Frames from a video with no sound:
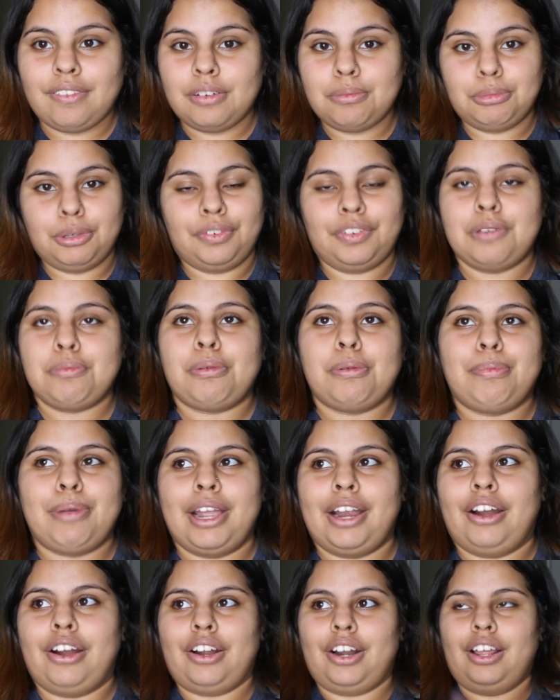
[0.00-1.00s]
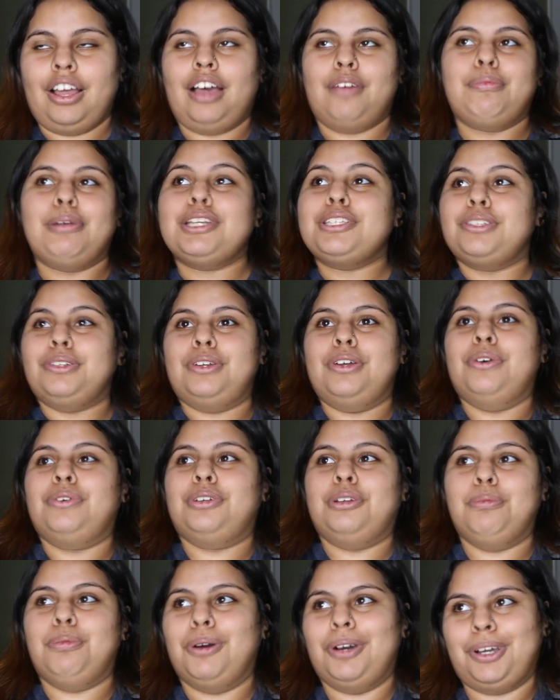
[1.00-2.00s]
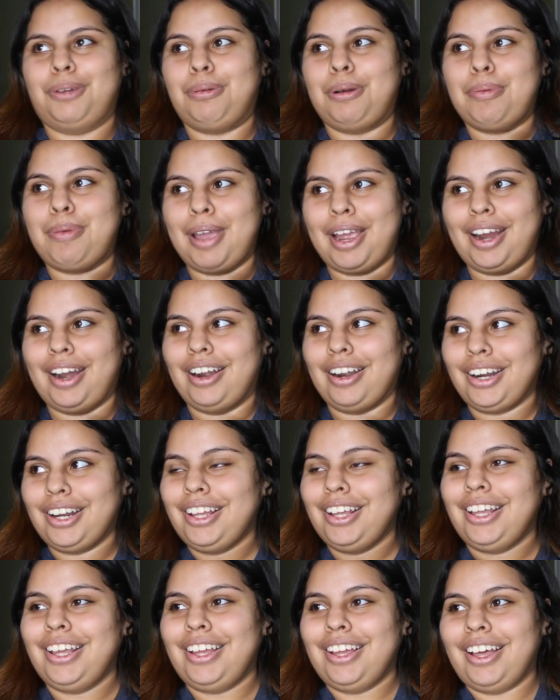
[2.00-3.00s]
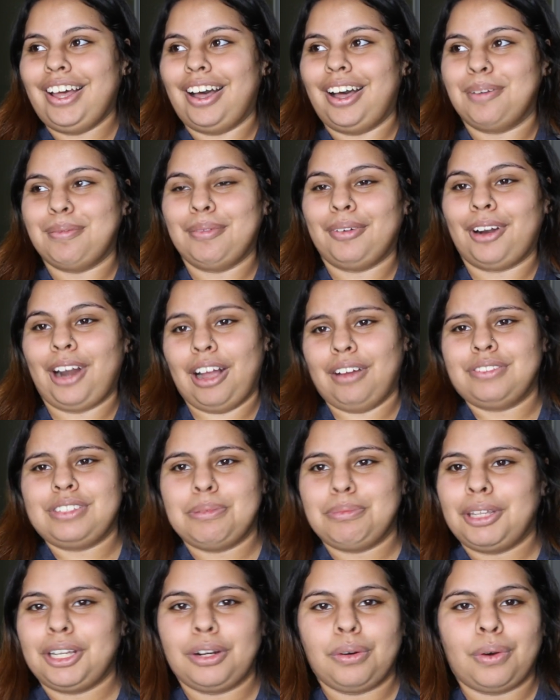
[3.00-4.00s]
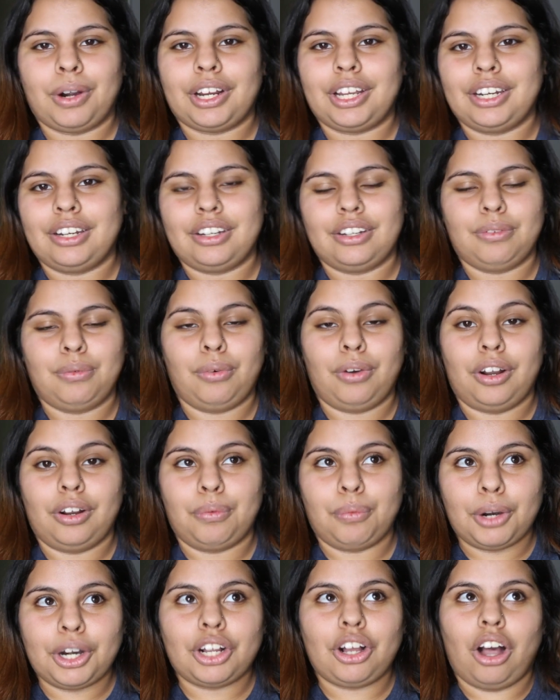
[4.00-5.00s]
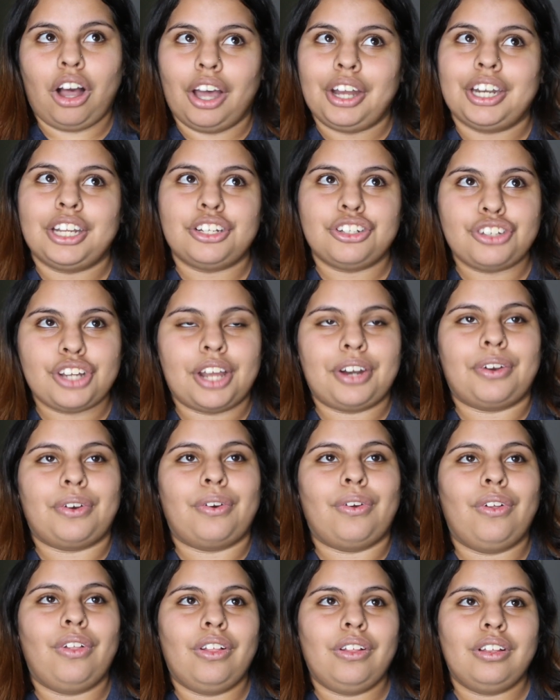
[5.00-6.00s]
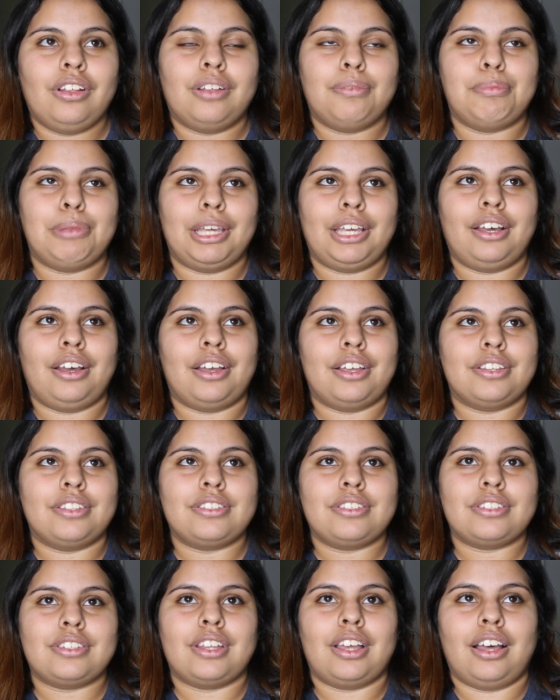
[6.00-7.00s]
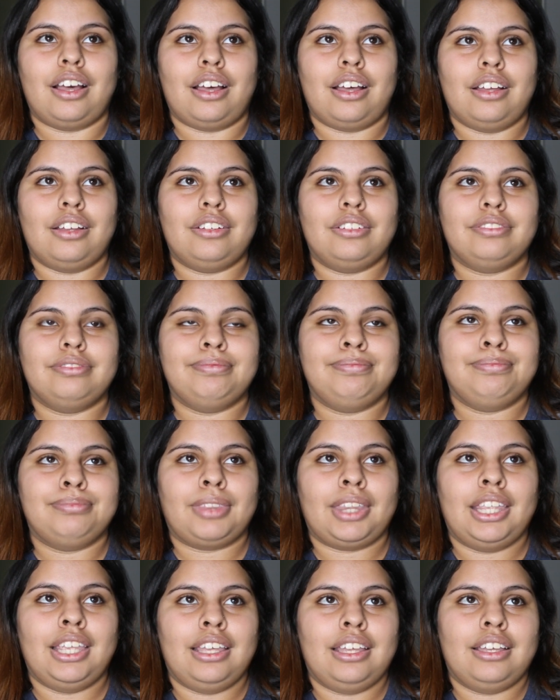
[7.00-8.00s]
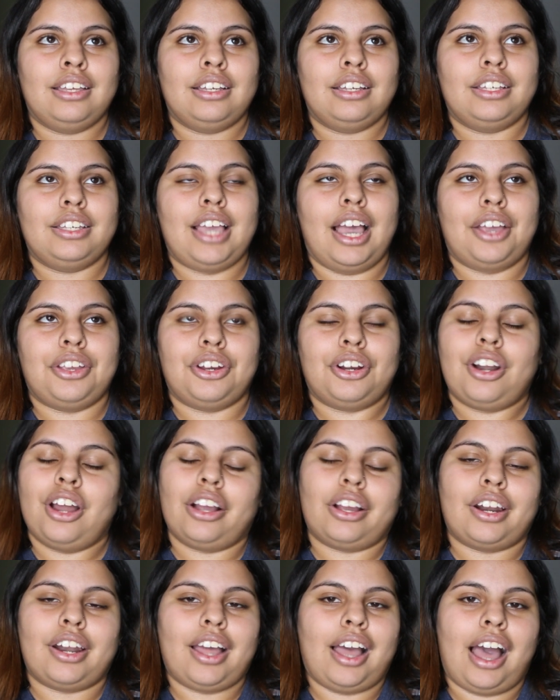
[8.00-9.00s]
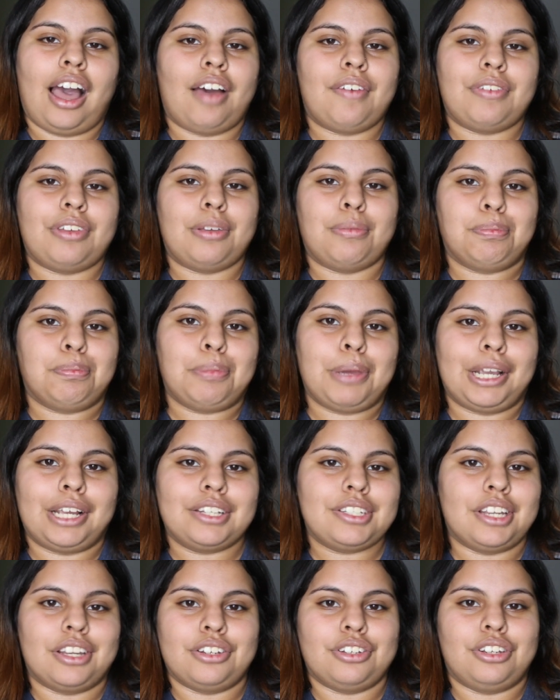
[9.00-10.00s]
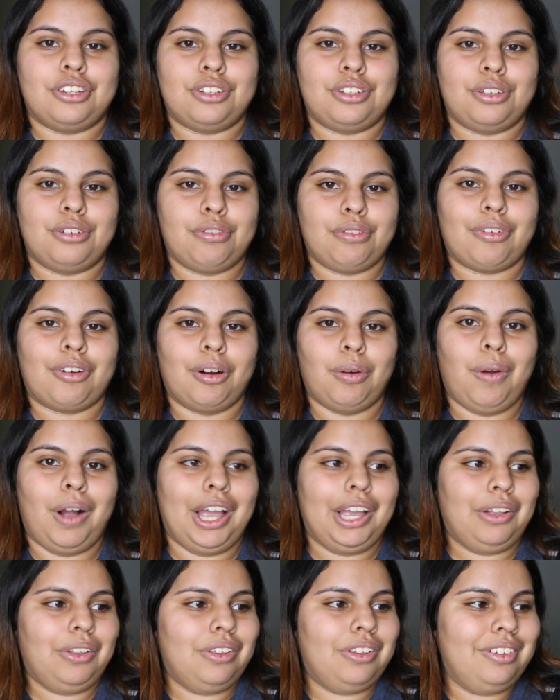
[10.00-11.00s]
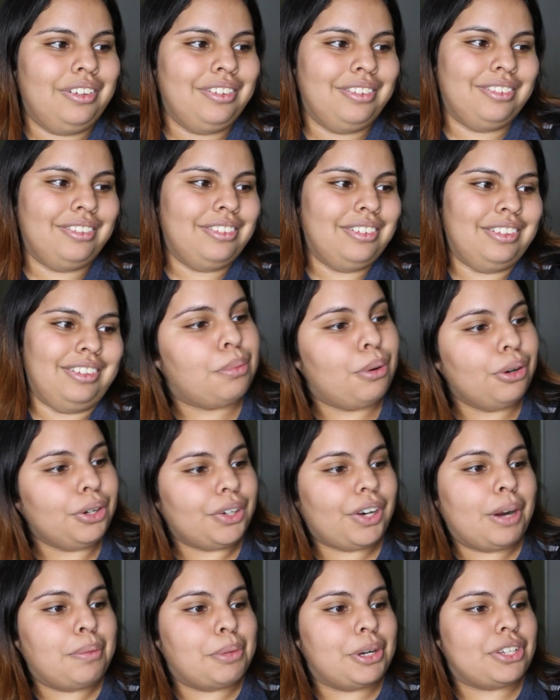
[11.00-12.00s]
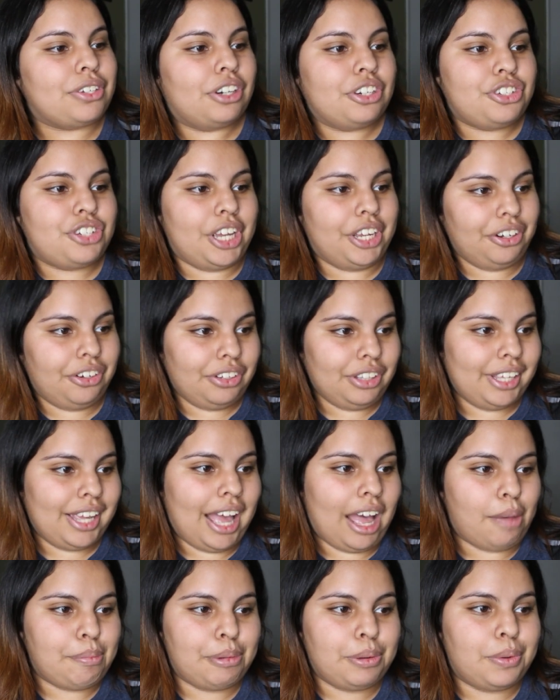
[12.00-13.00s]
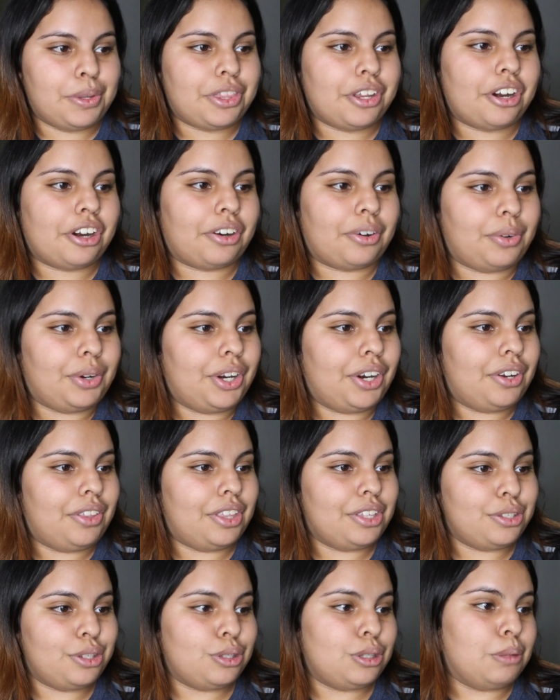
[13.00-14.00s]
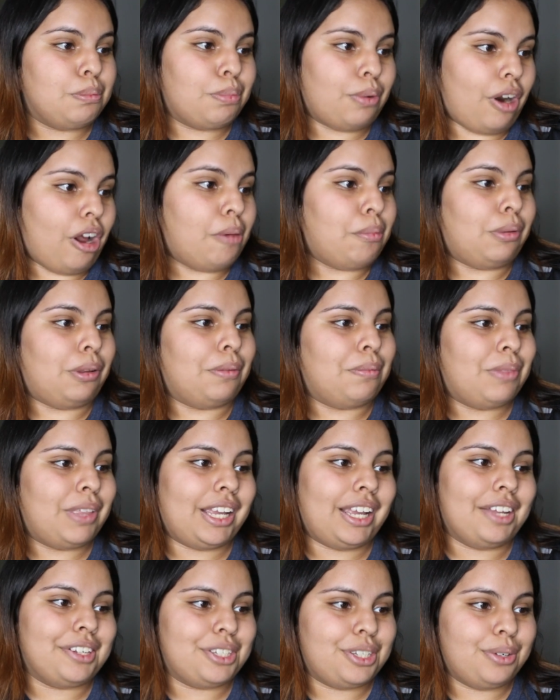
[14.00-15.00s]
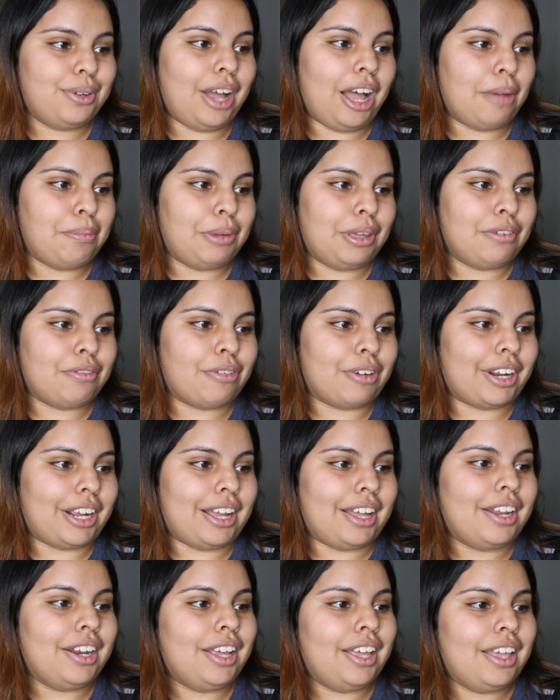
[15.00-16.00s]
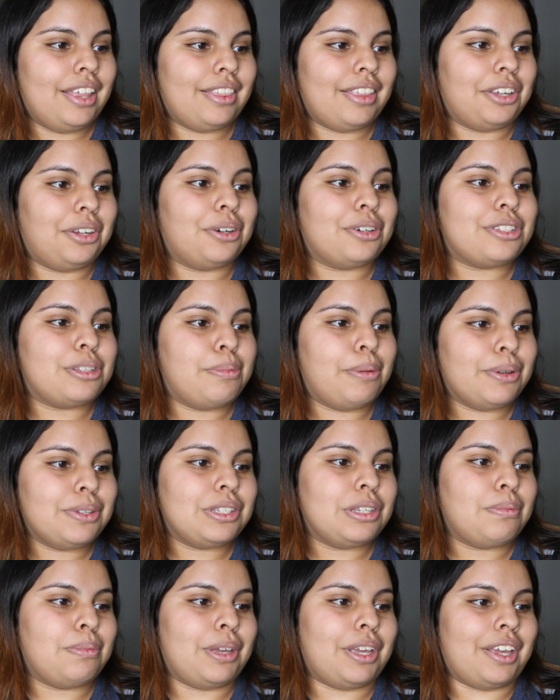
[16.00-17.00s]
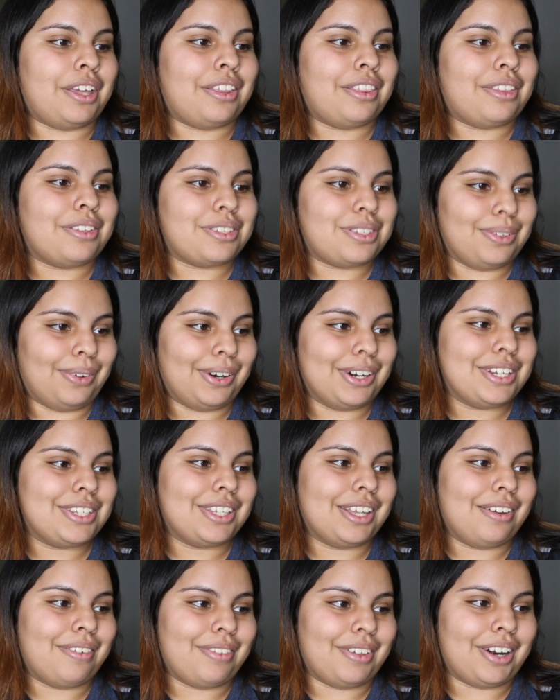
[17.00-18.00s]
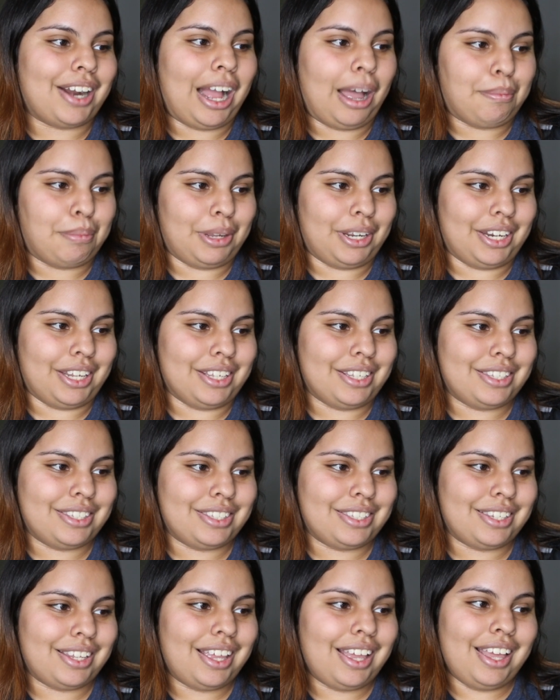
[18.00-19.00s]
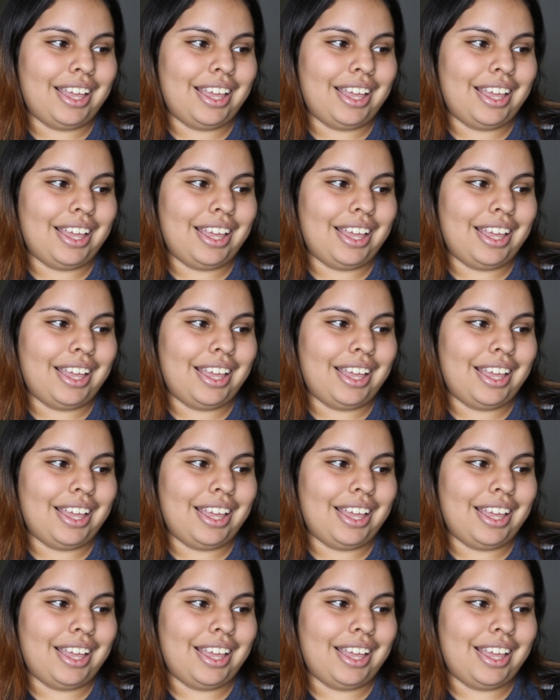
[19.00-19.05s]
have a movie prepared, have my Sudoku book prepared, or have something to work on in general, because you're not gonna have him paying attention to you for a while. Programmers are generally happy with their career. This is the problem. They get too happy and forget that you're supposed to be the source of their happiness.